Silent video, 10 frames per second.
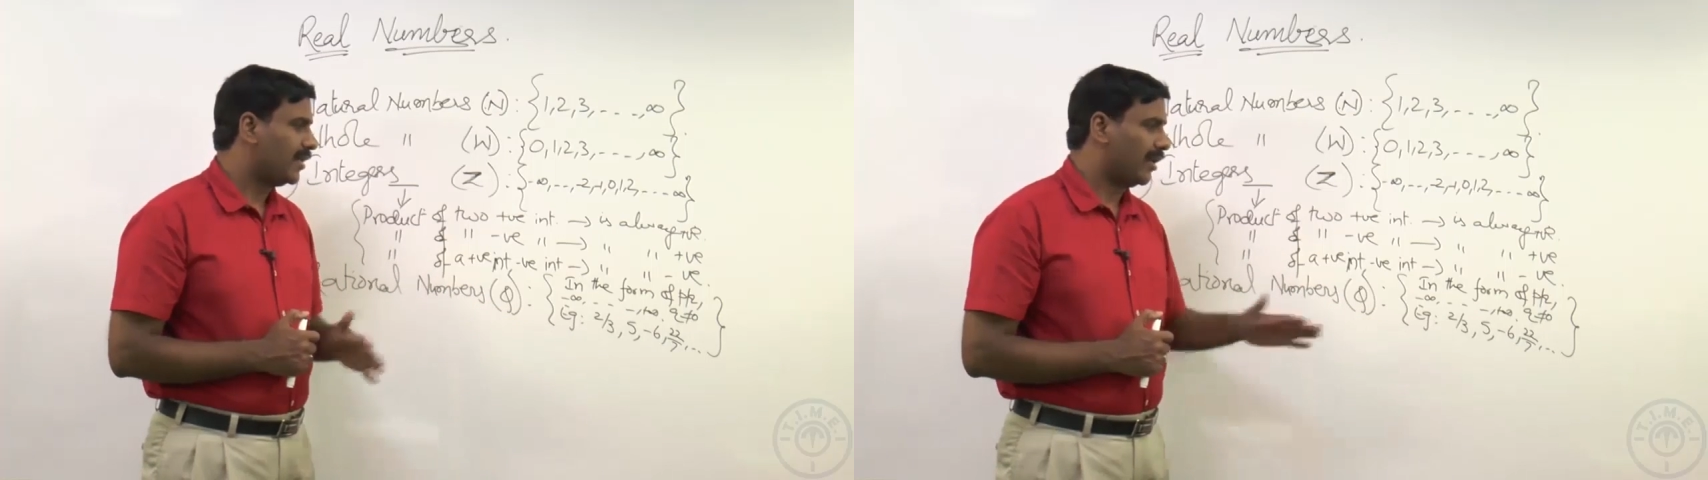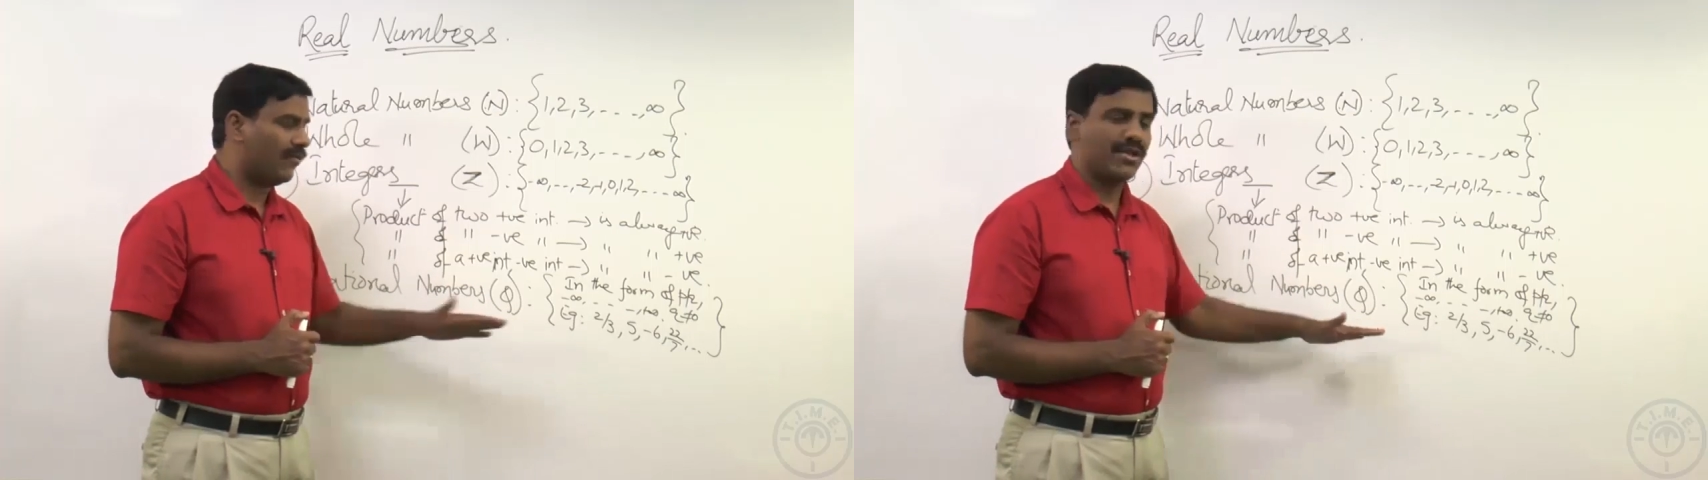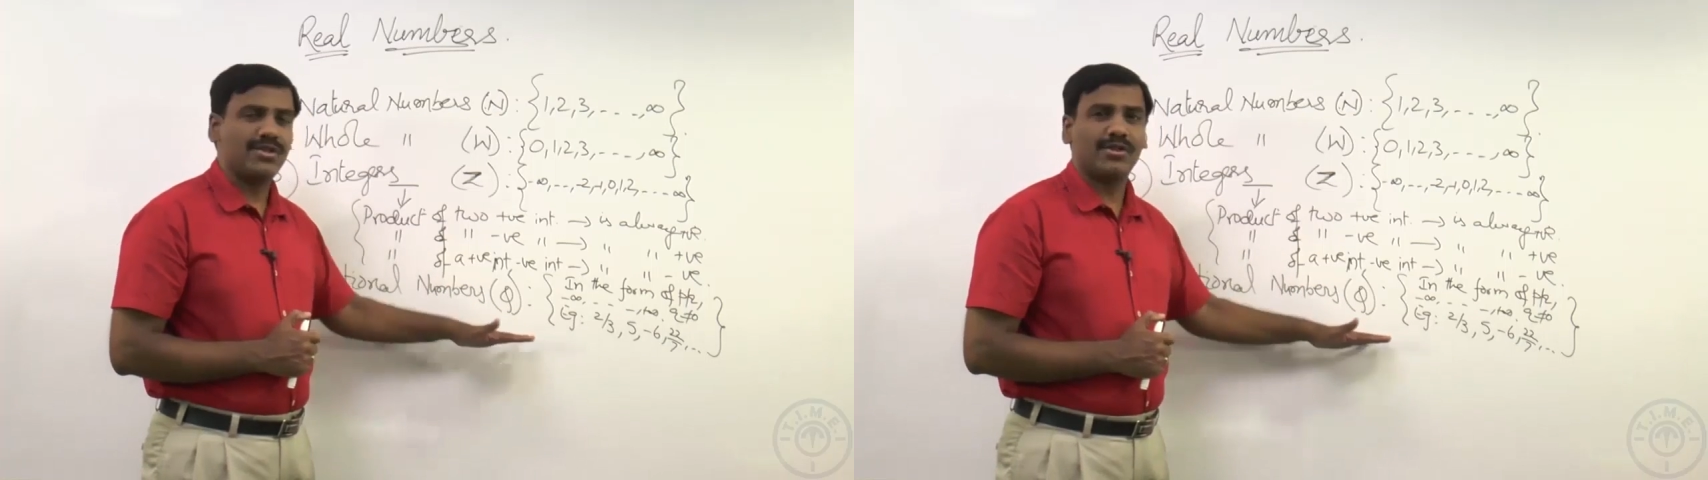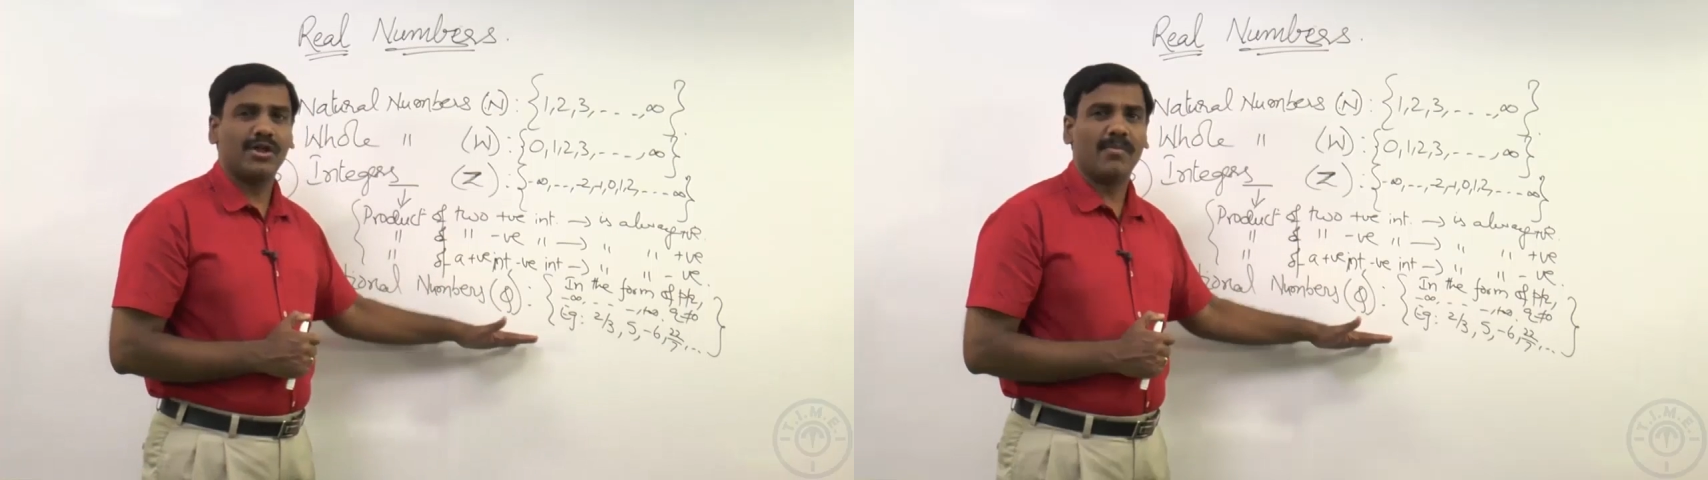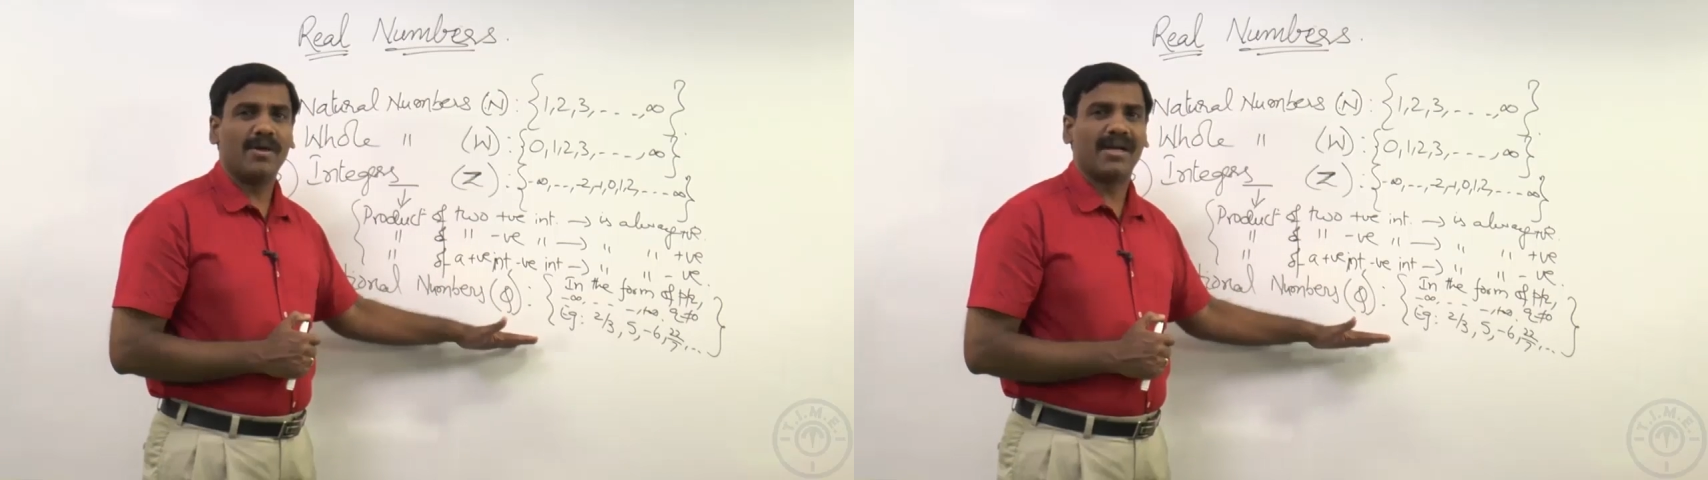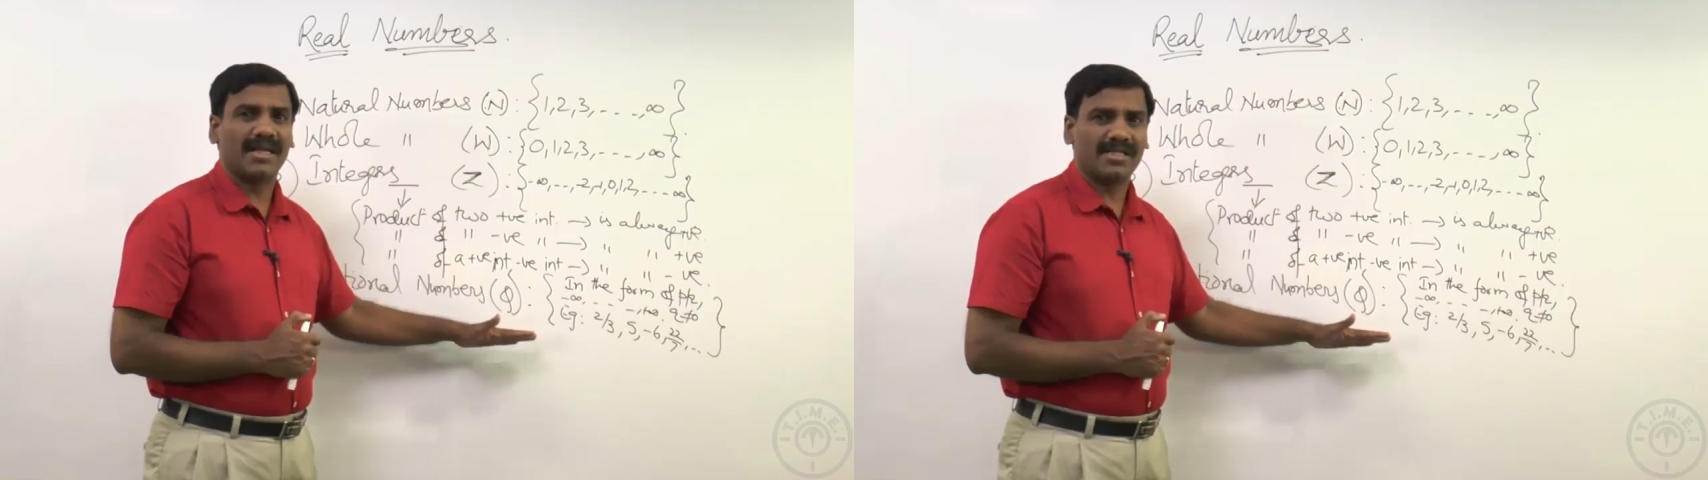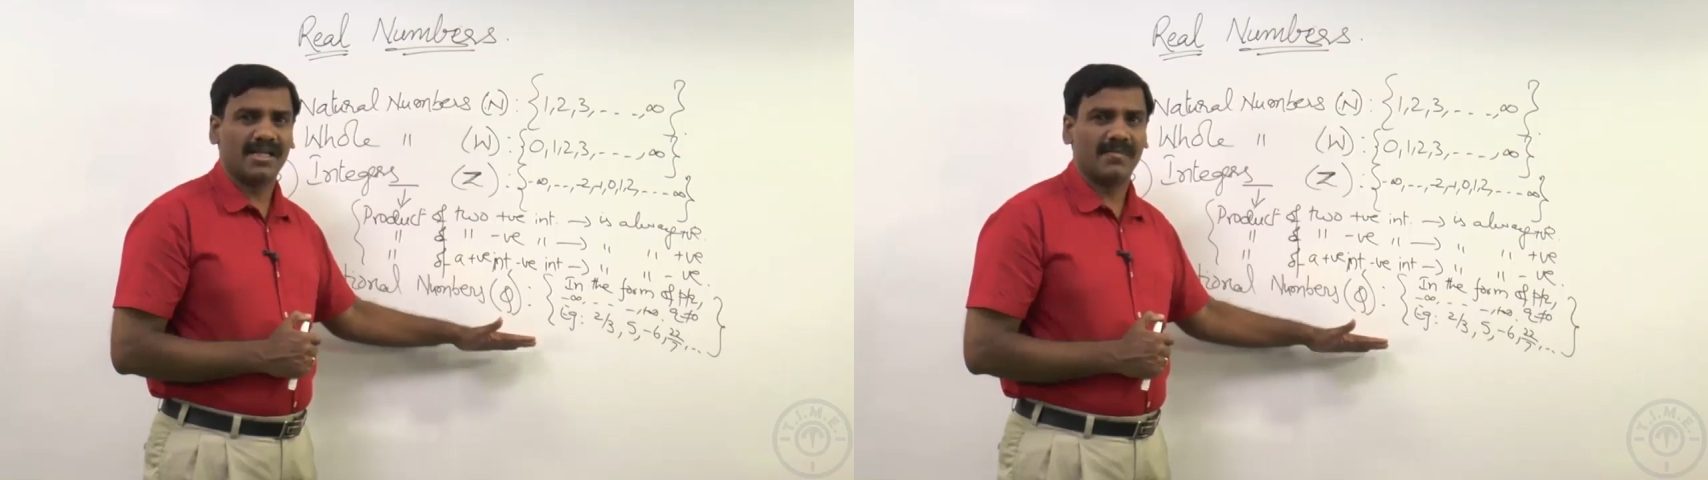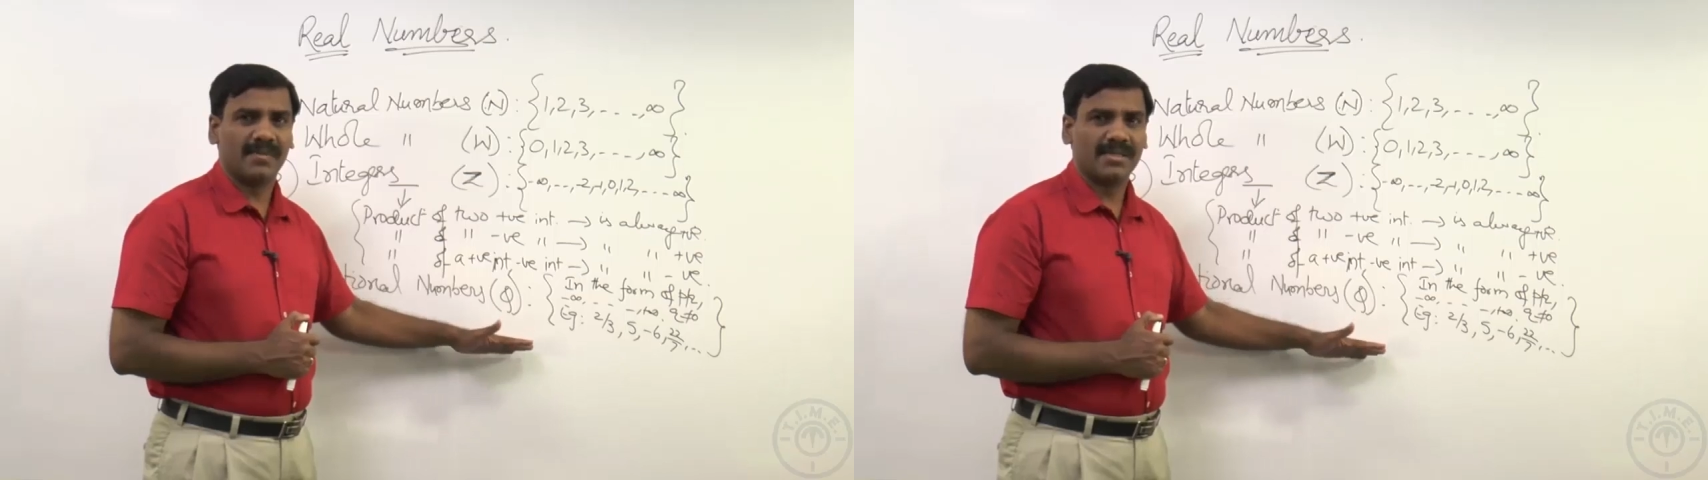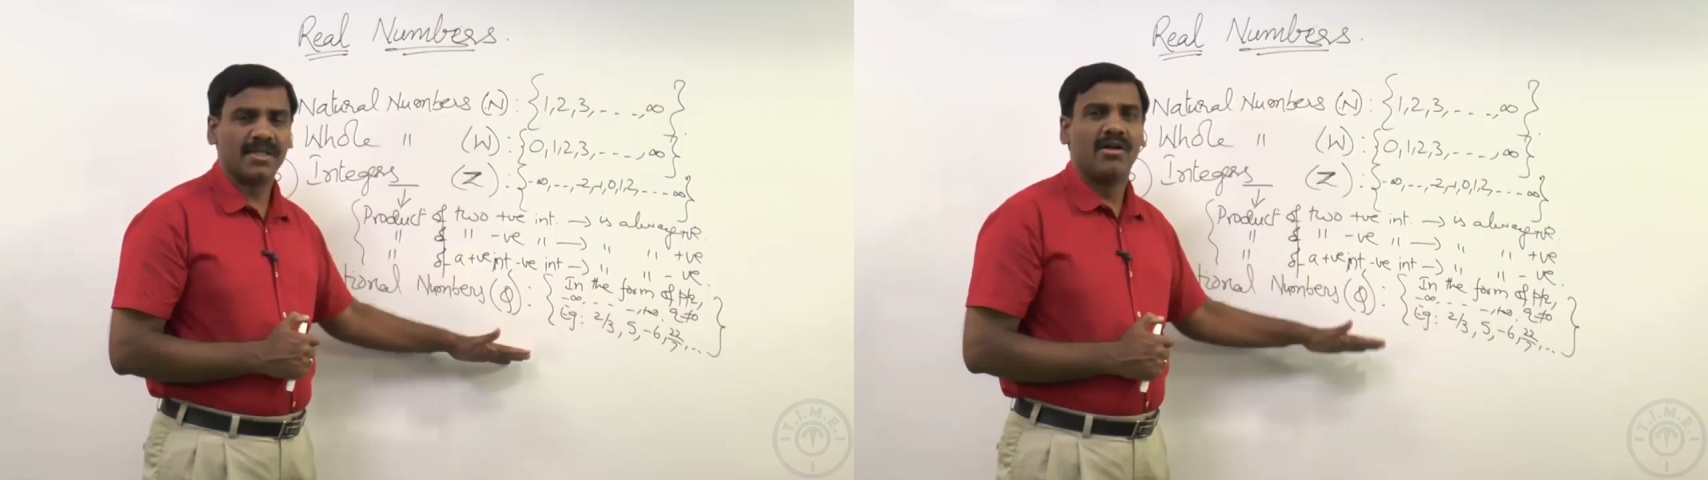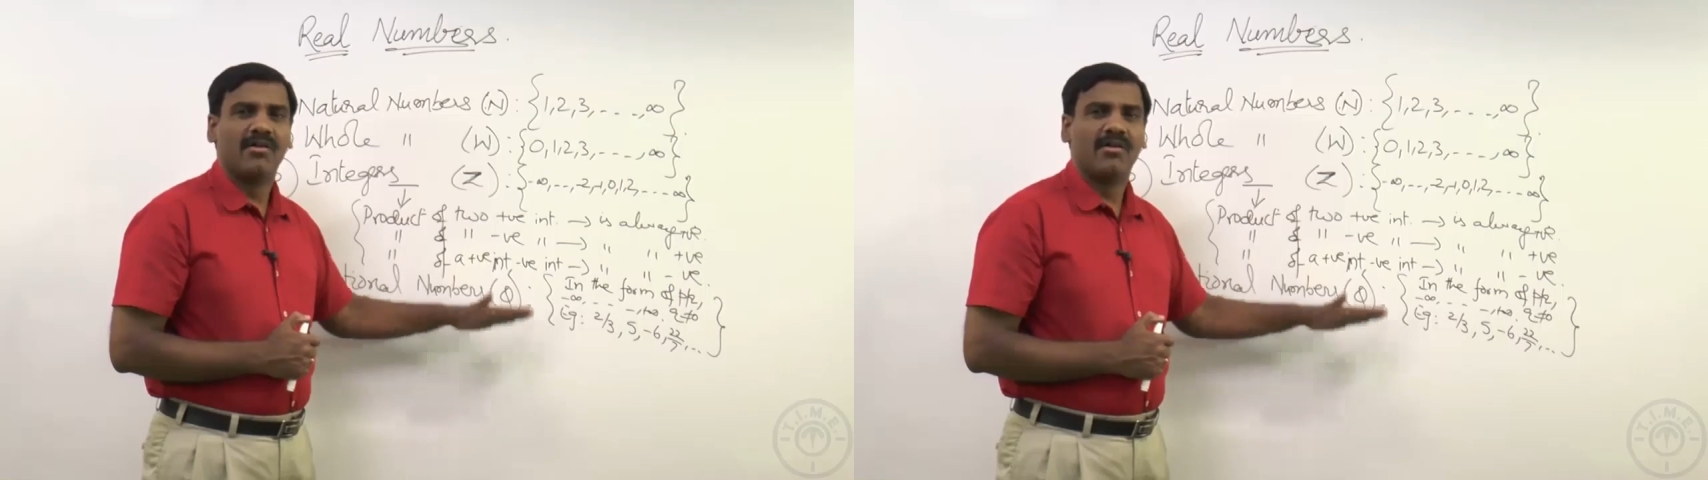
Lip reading: that one should know about rational numbers.